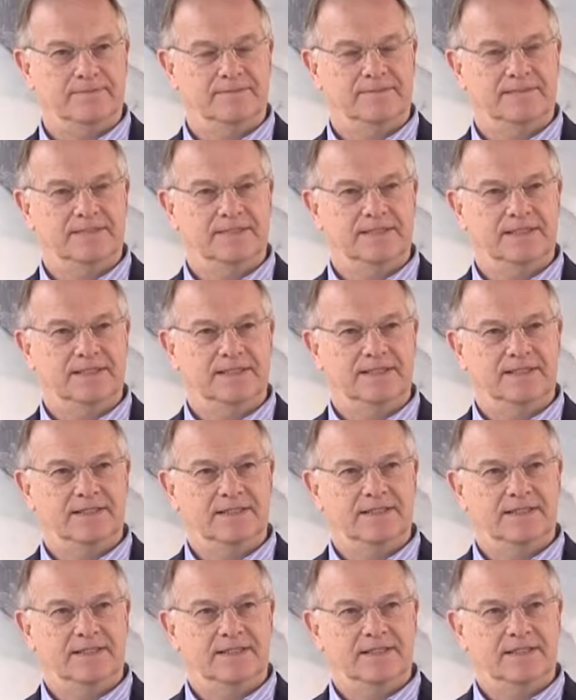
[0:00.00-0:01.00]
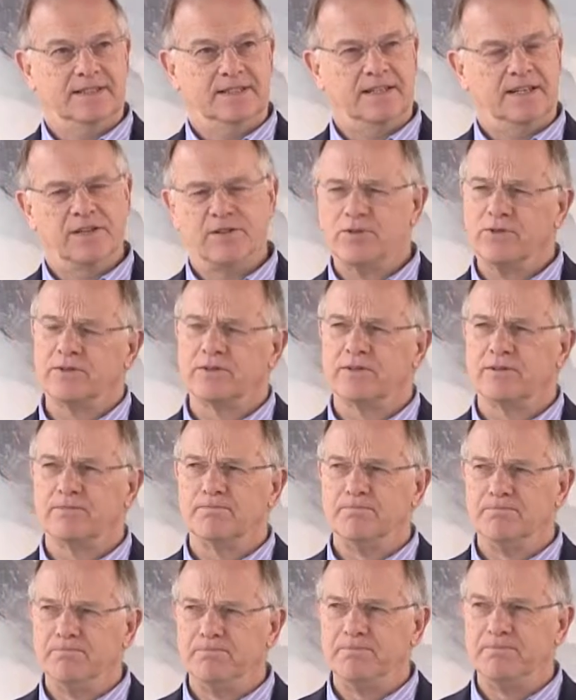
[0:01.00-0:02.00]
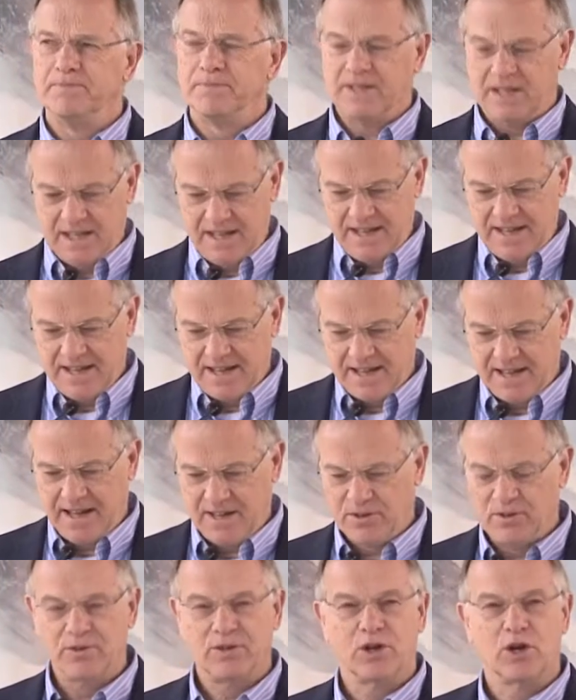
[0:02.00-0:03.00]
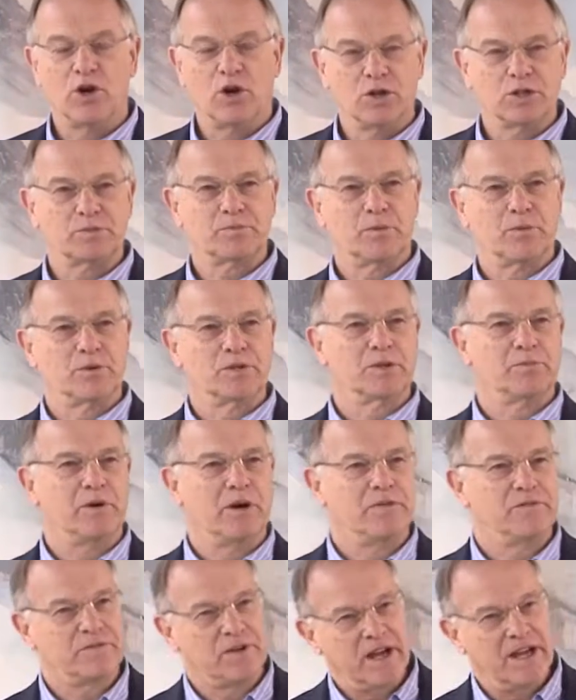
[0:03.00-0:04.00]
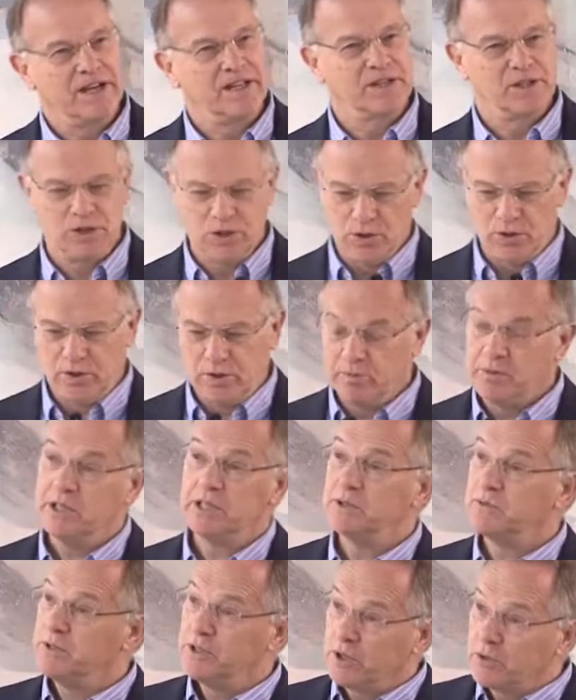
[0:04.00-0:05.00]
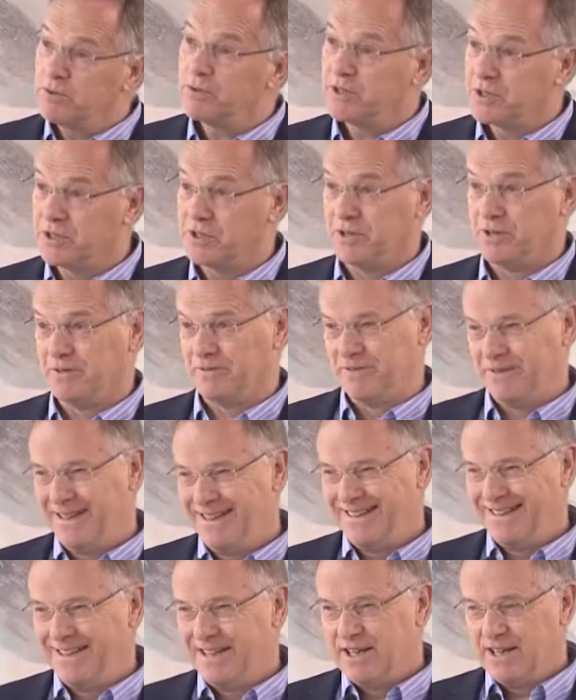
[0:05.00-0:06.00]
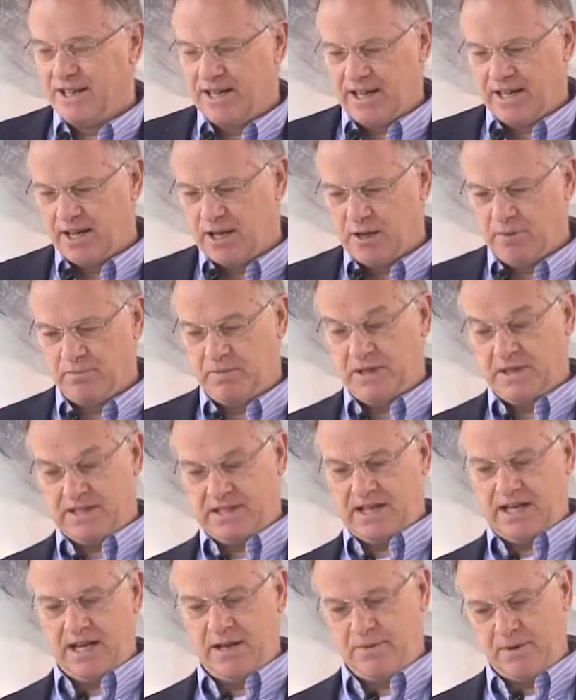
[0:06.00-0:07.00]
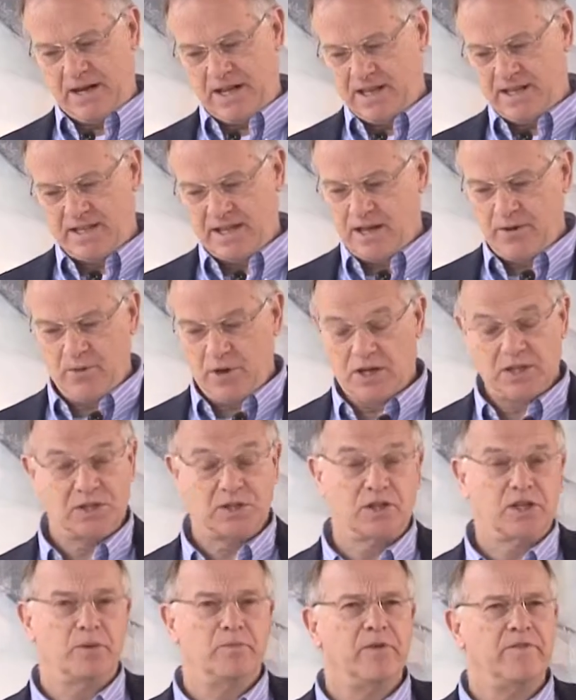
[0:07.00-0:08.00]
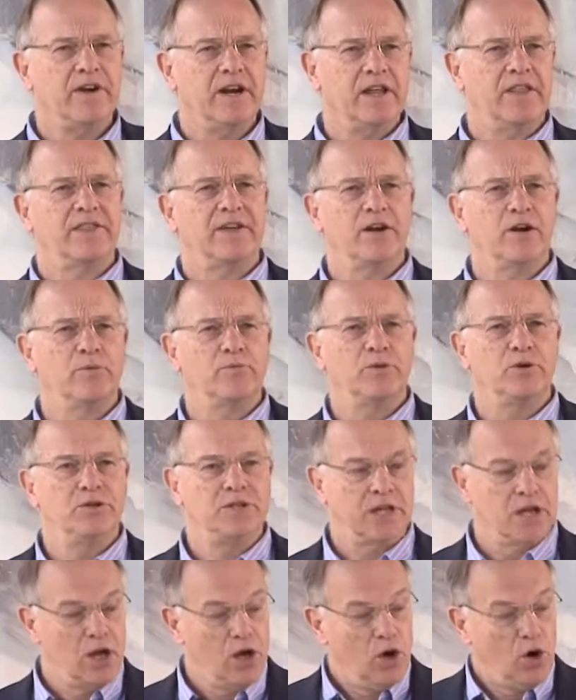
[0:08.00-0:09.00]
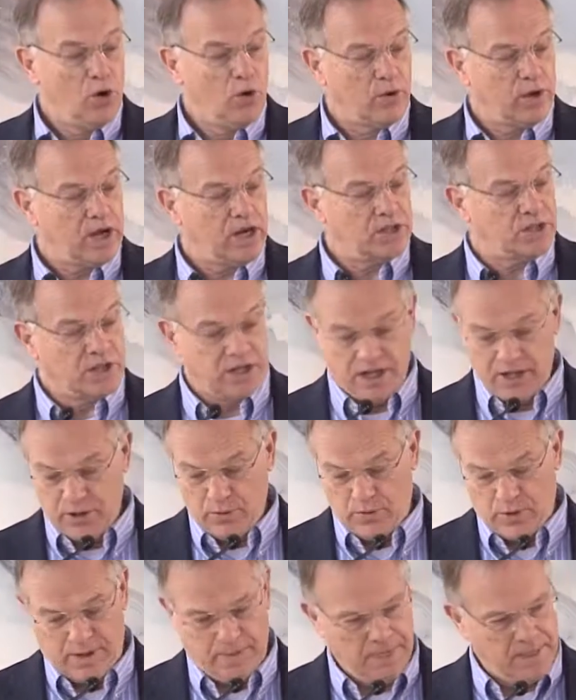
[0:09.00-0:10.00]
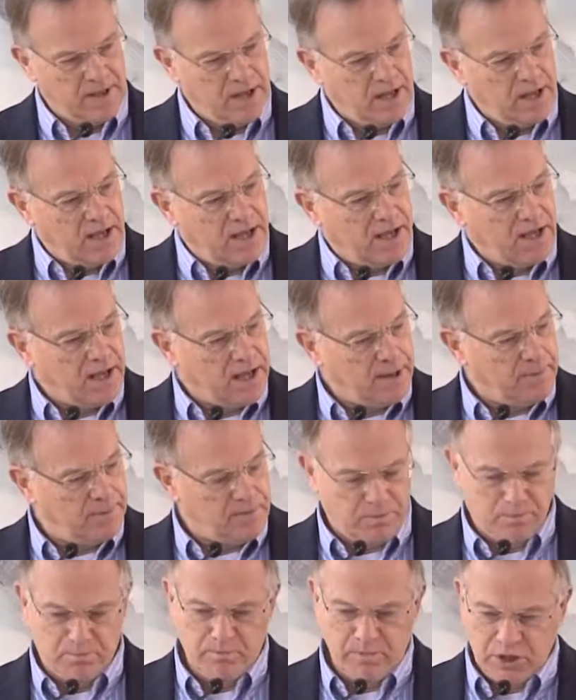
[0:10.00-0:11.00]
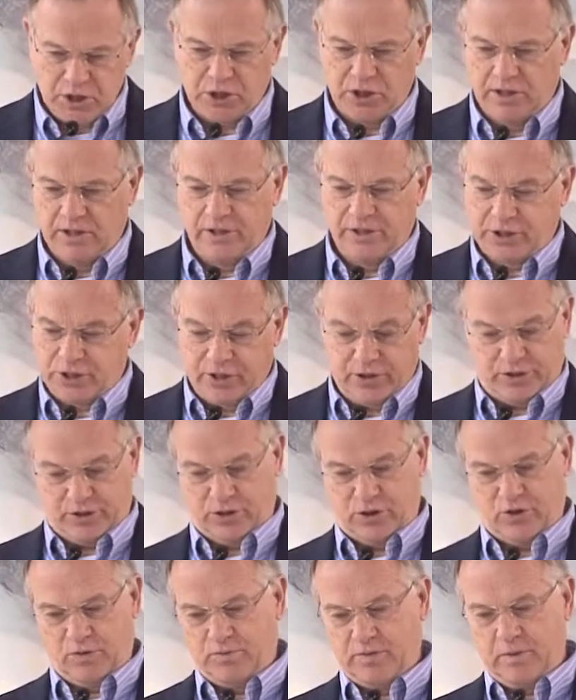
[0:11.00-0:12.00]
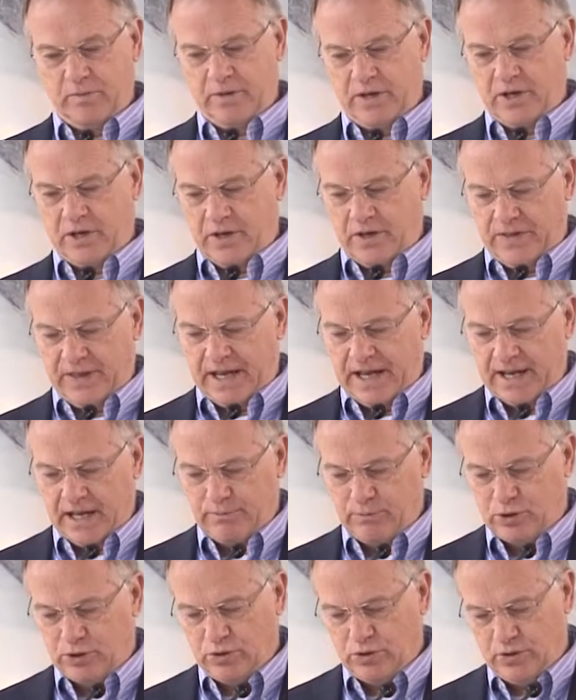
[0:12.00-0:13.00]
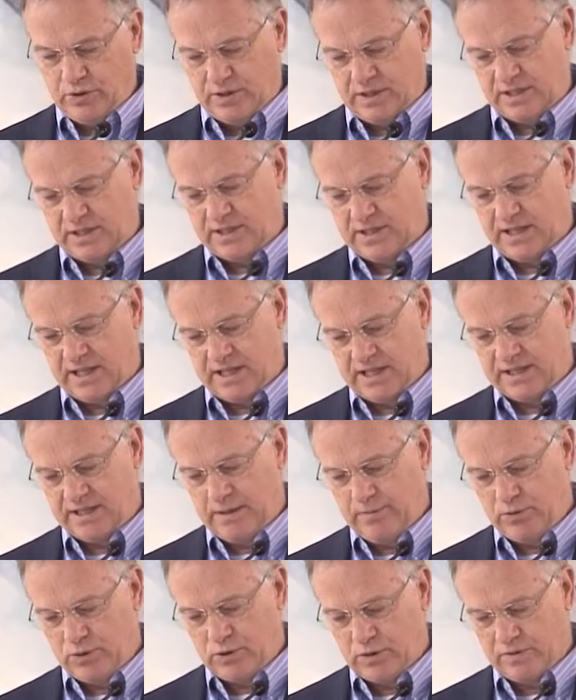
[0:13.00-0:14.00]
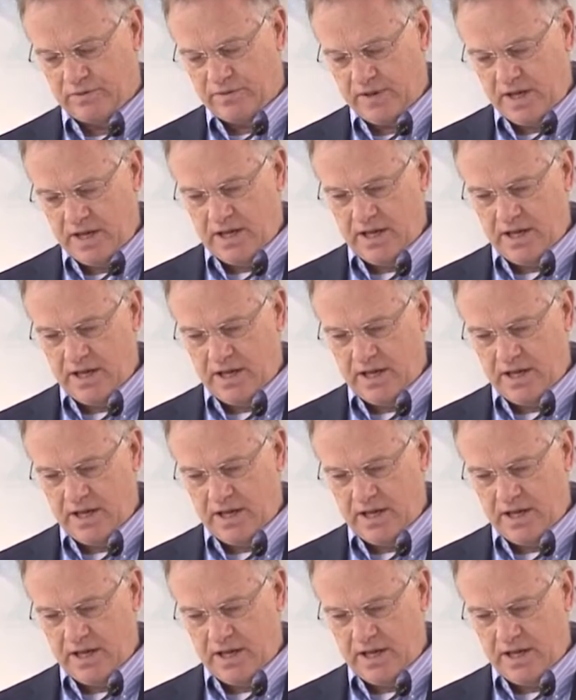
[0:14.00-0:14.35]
I thought, hmm, I thought the gospel was about finding the joy and peace we don't deserve. Uh, but anyway, there we go. So it could be very therapeutic. well, here's another one um, missional church. You've probably heard that, I'm sure. It uh, seems to have